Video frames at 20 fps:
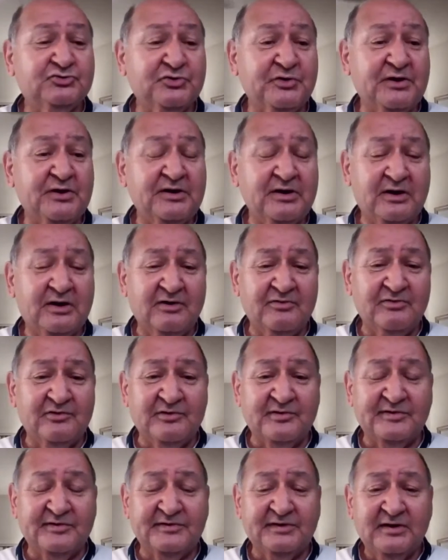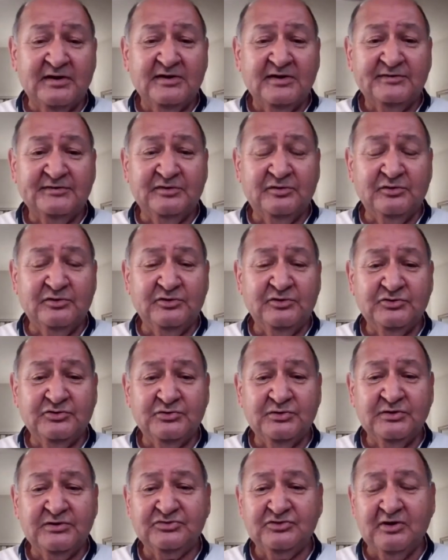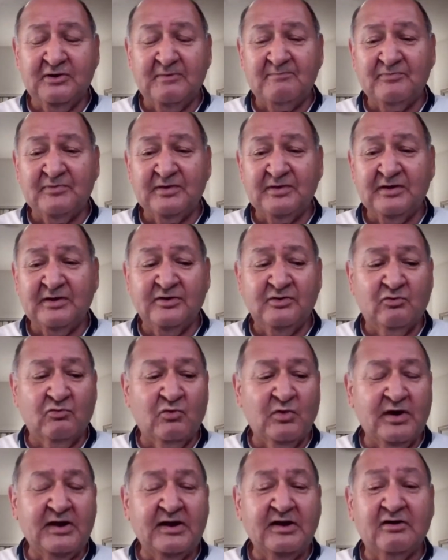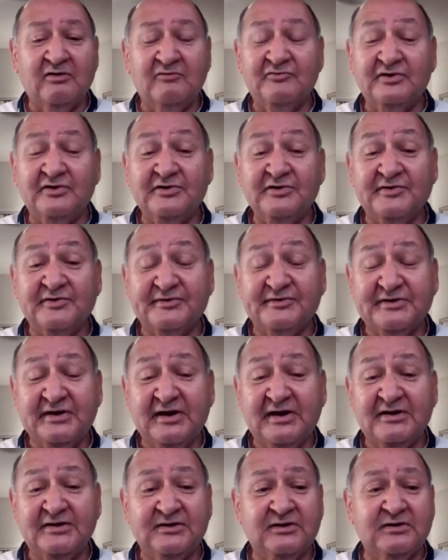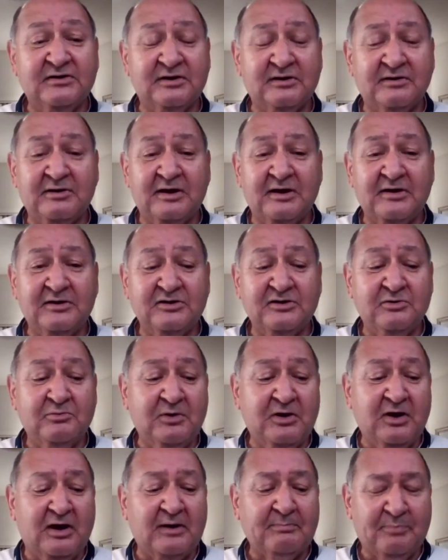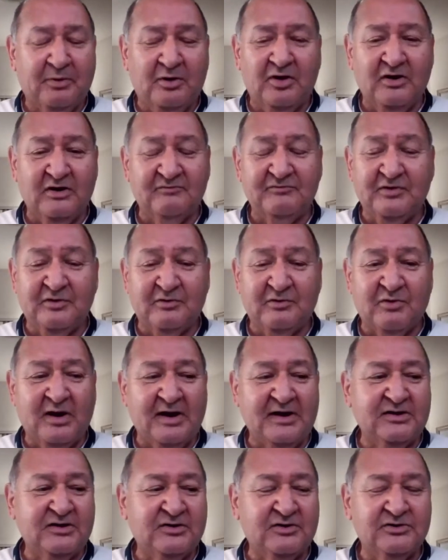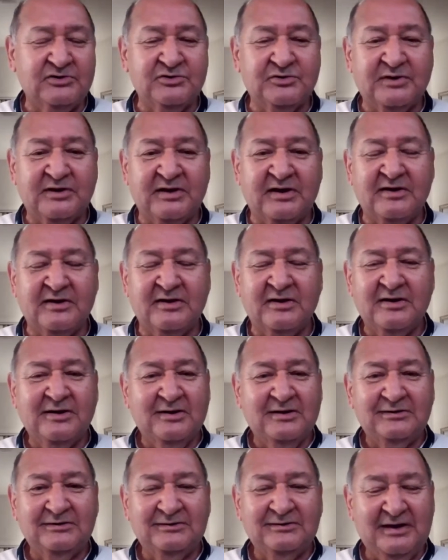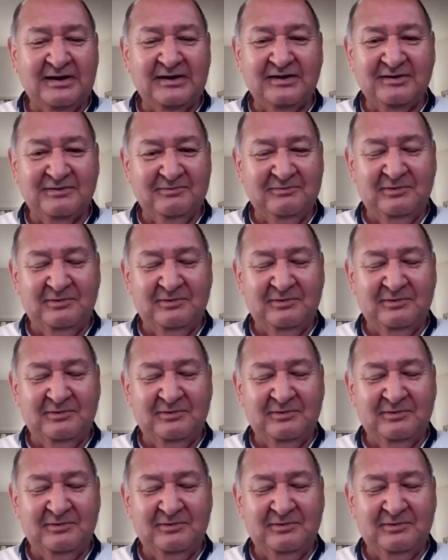treat others. So you treat them in a way of understanding, and you got part of it right. You know, you can't like